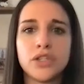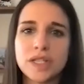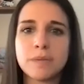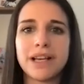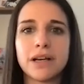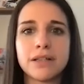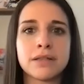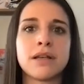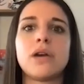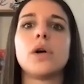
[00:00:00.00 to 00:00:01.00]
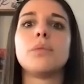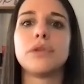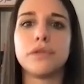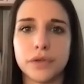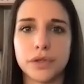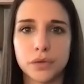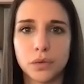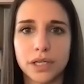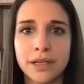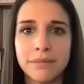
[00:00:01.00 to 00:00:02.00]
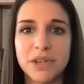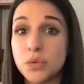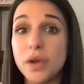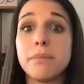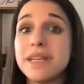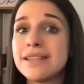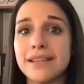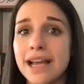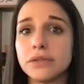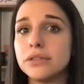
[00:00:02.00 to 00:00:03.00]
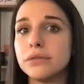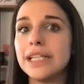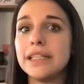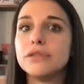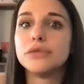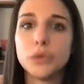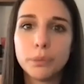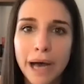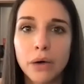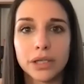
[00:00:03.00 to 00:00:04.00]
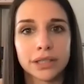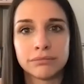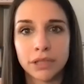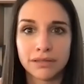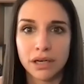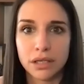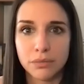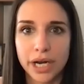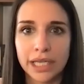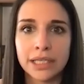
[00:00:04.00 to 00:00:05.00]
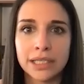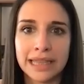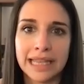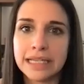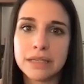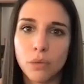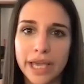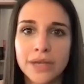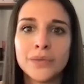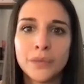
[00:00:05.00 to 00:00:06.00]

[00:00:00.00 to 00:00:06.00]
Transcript: just because it's not our preferred one, because we're missing out on really the full power of our brain in that way.